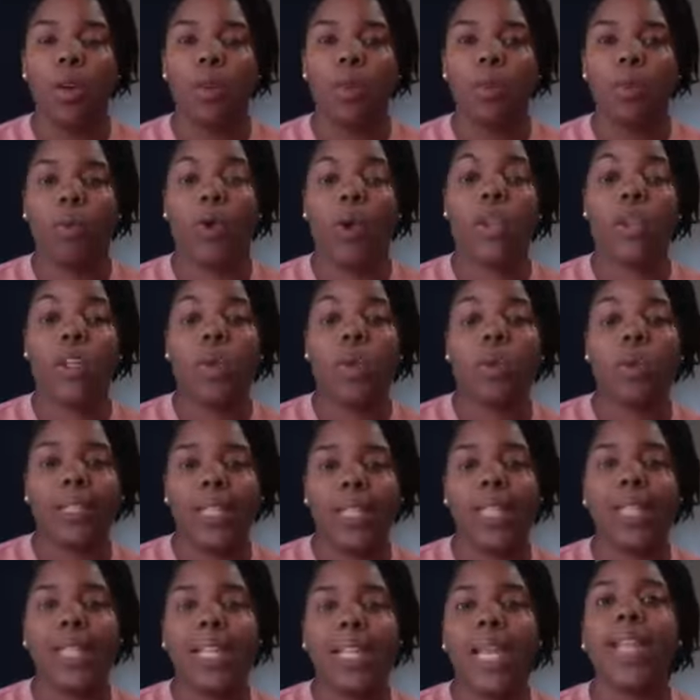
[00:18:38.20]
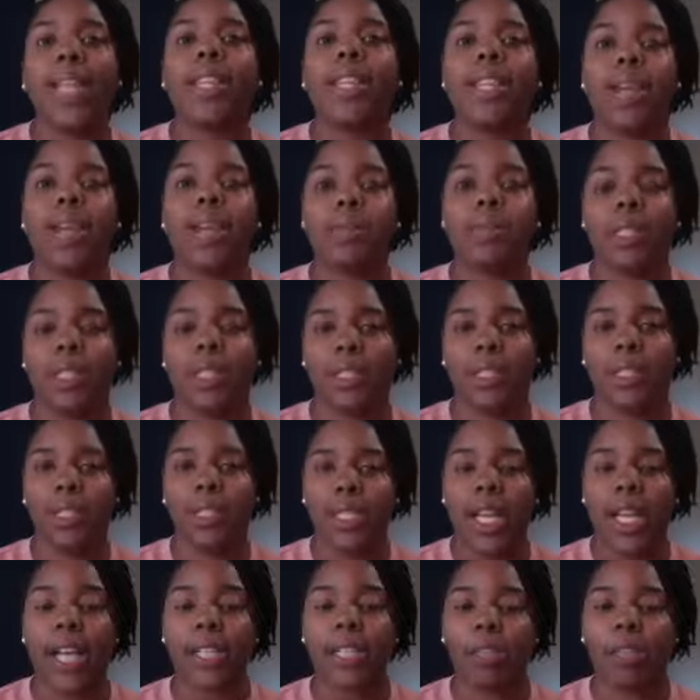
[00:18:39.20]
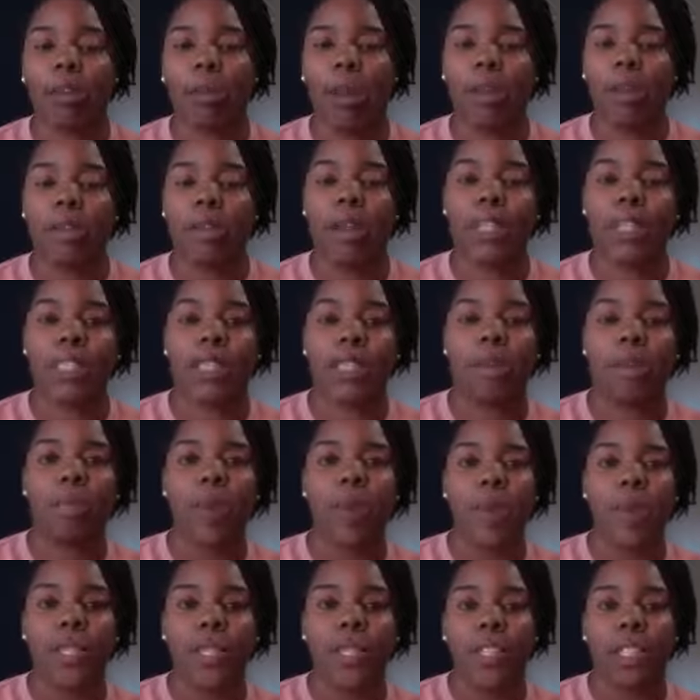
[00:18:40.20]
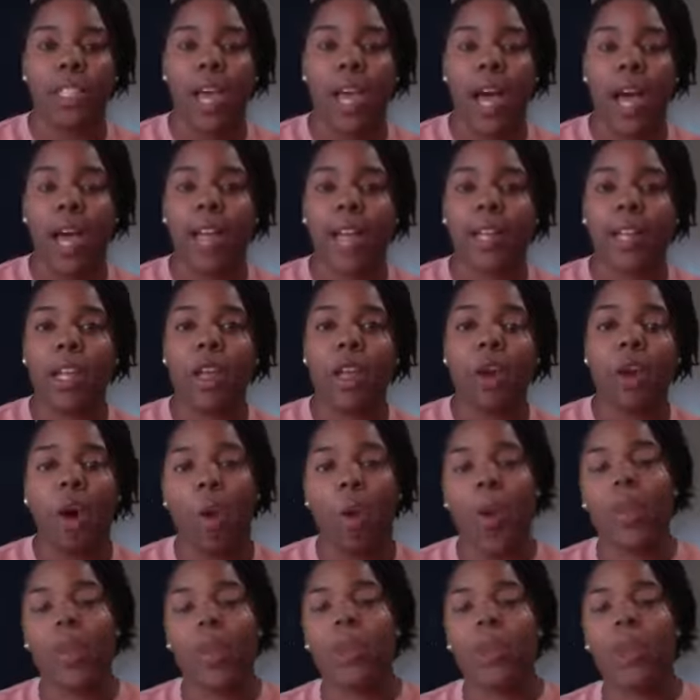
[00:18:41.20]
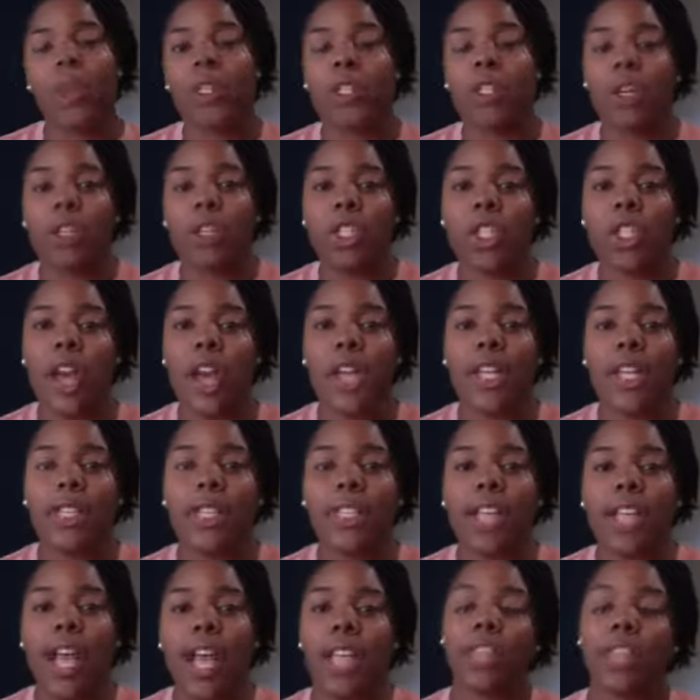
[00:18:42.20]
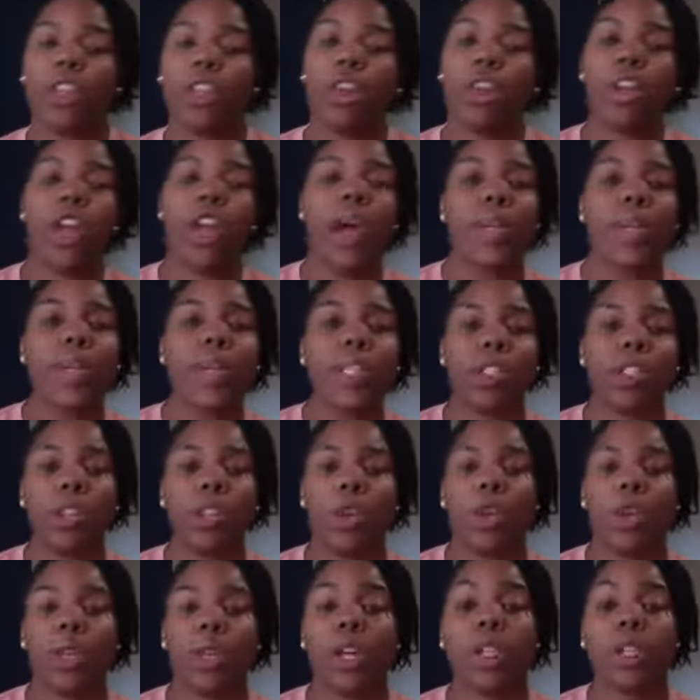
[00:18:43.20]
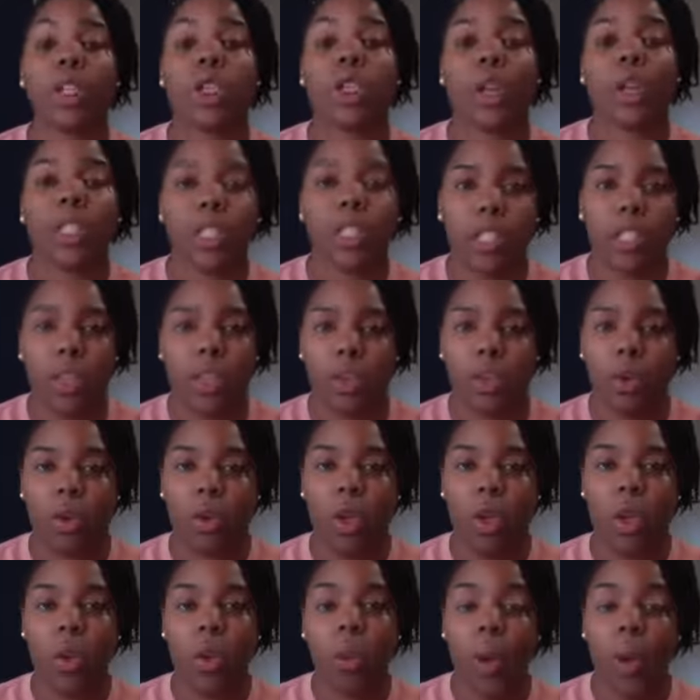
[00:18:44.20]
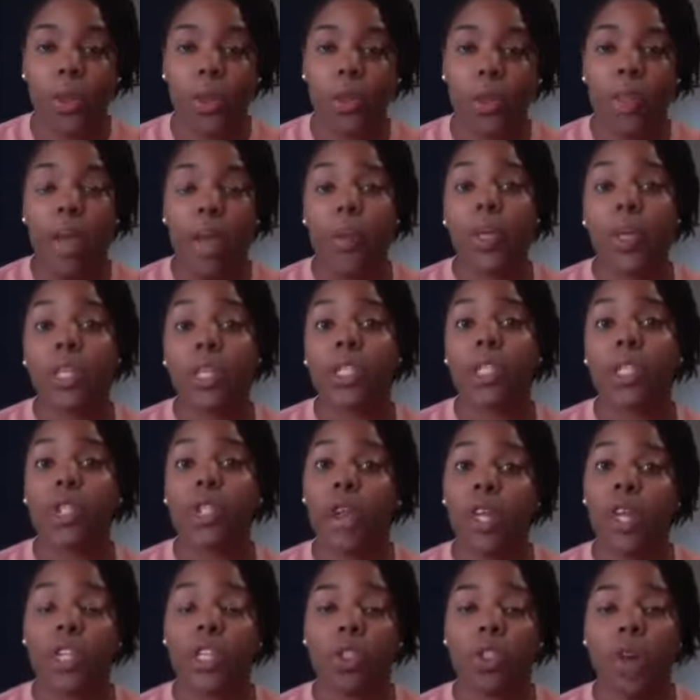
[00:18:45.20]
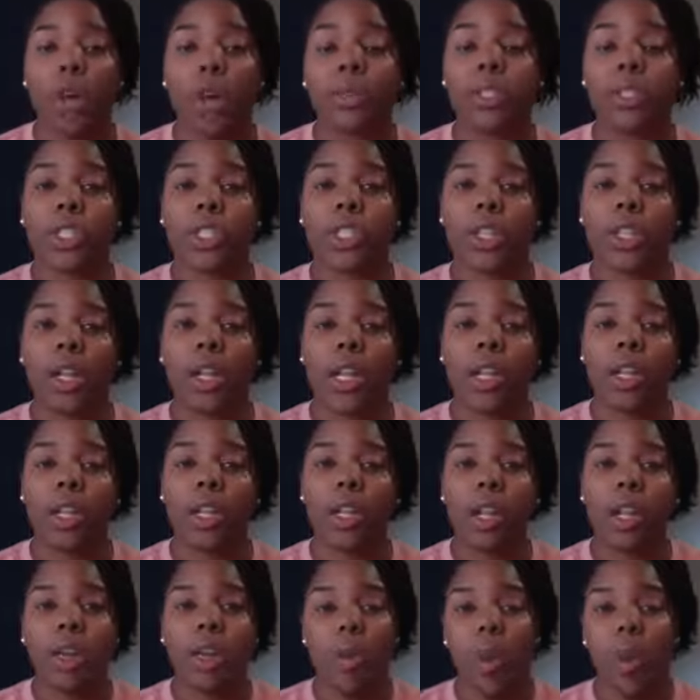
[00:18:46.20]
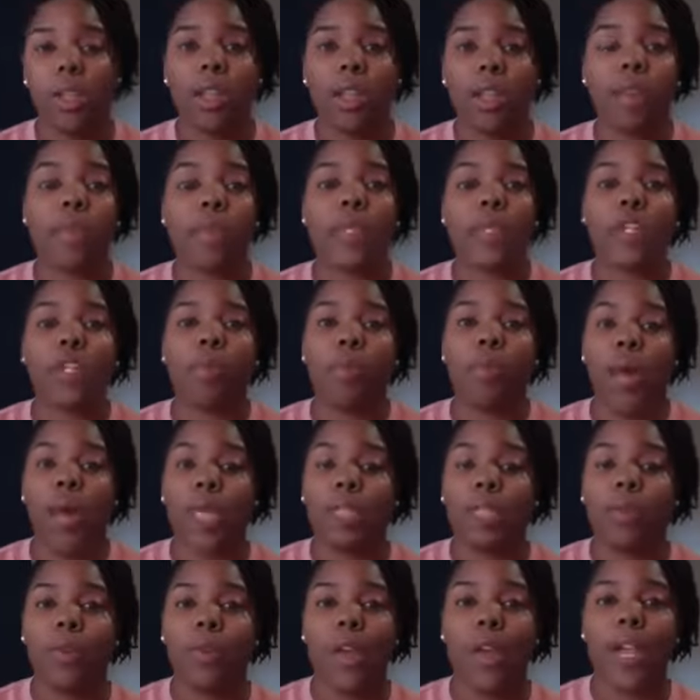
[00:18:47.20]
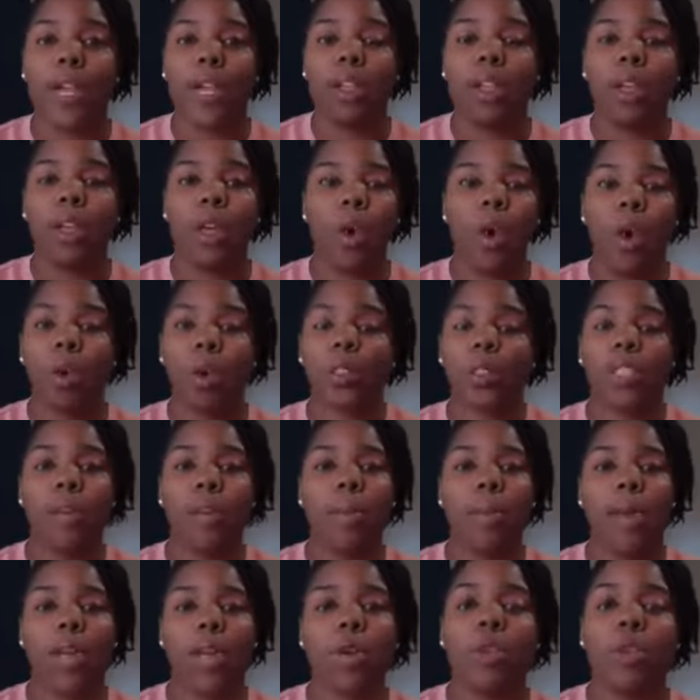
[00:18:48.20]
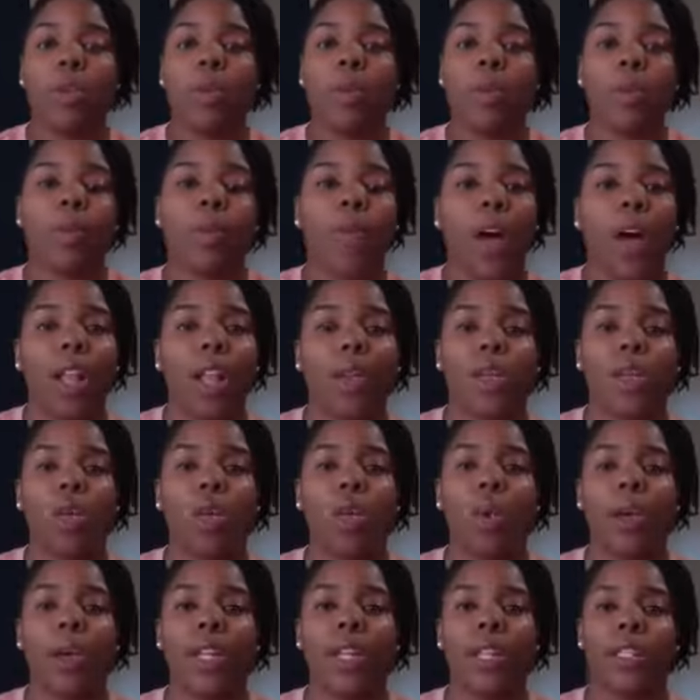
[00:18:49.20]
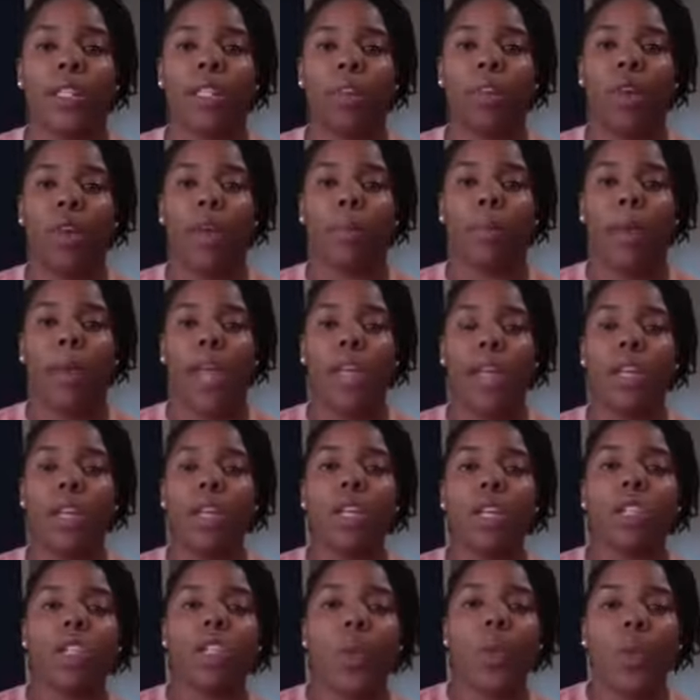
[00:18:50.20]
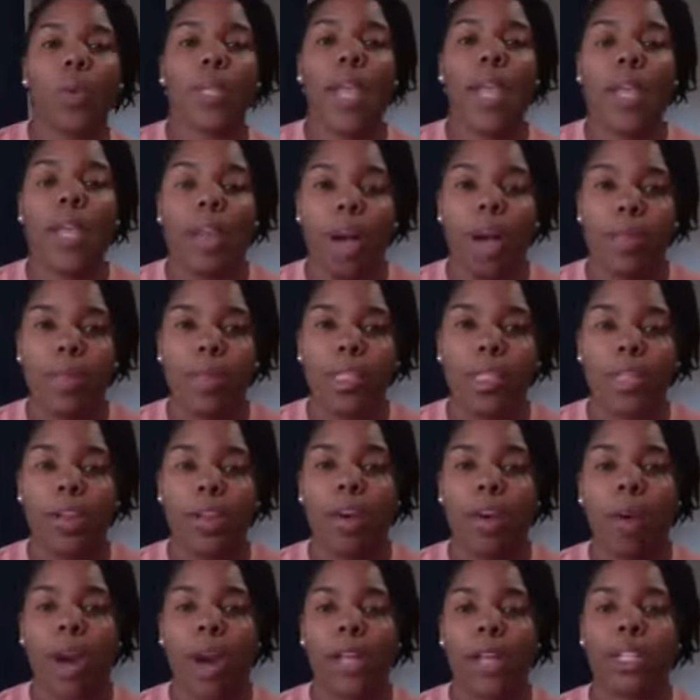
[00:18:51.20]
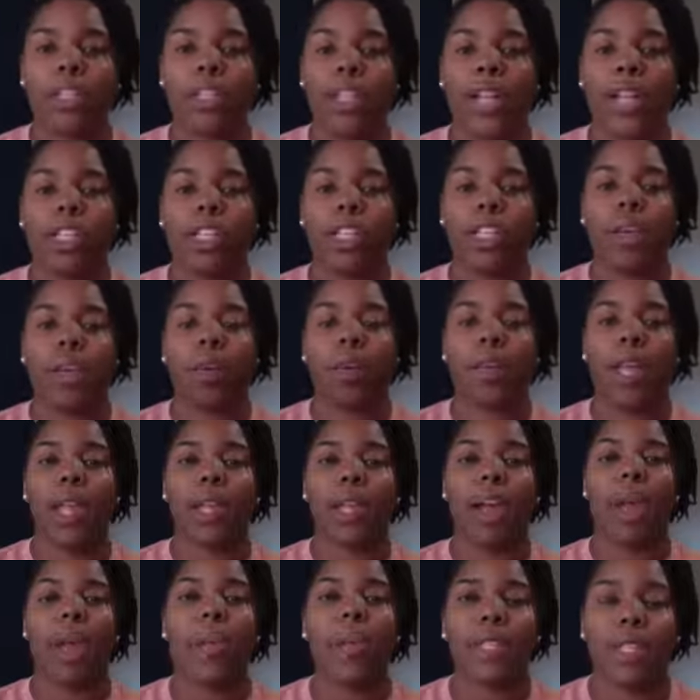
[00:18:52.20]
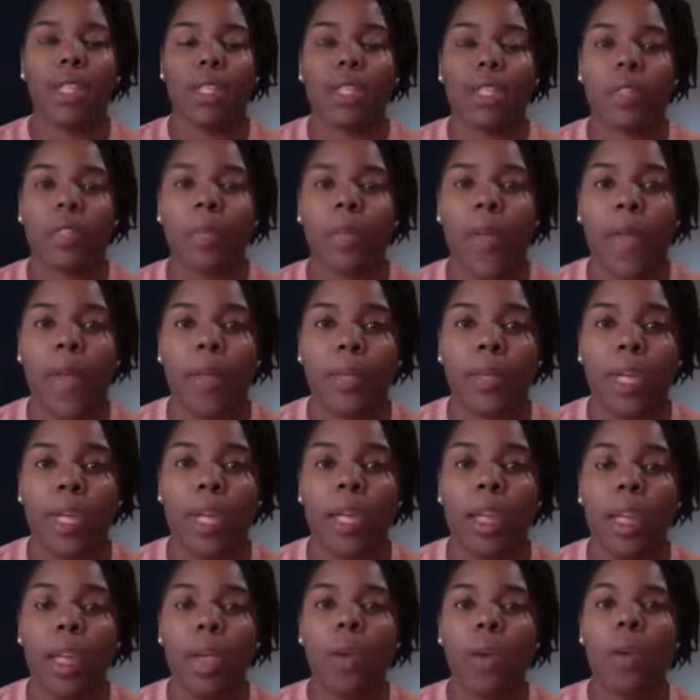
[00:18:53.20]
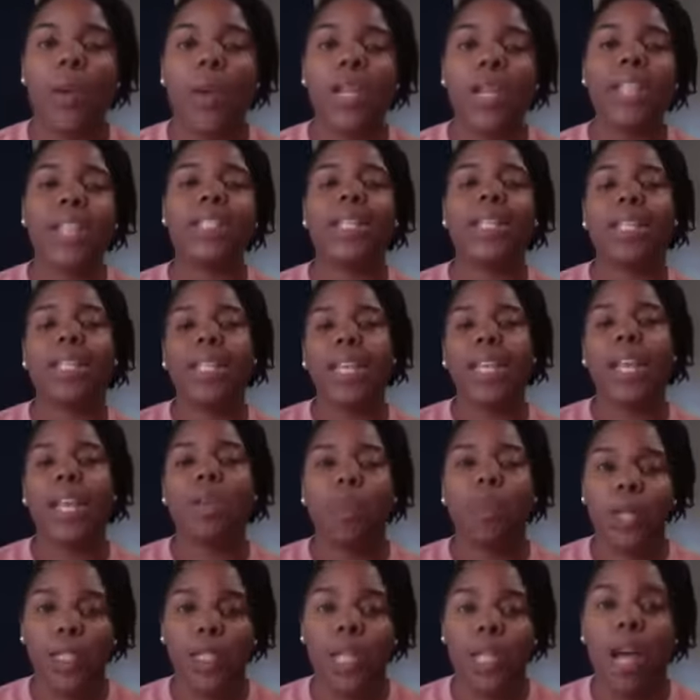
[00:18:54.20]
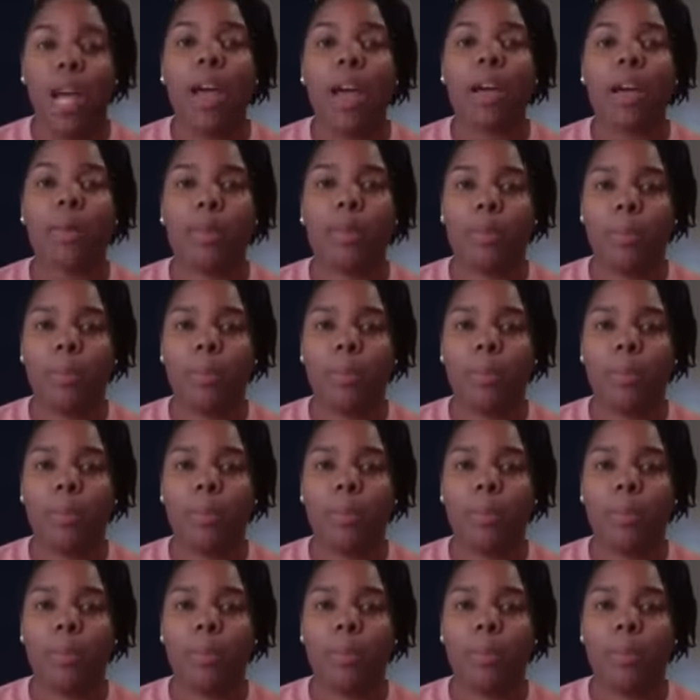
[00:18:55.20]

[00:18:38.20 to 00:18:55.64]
for you to lead them to success, whether it's in the business side or whether it's on the trading side. They're coming to you, they're trusting you, whether they were a stranger off the street, whether it was your best friend or somebody who's been following you on Instagram, right? So when they come into your organization, when they come into this family, we need to lead with love.